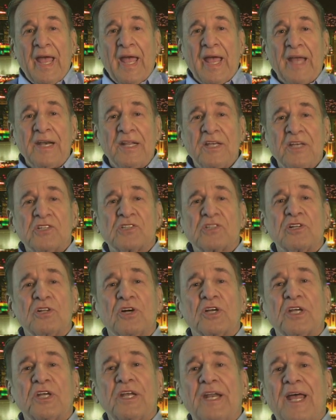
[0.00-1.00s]
And he's
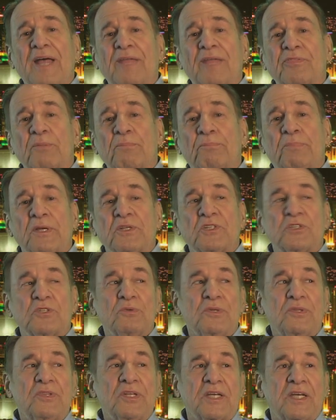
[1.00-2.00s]
looking at the
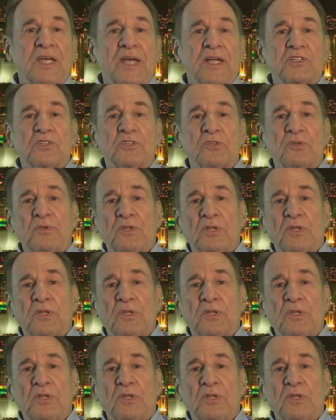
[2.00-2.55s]
pitcher and the catcher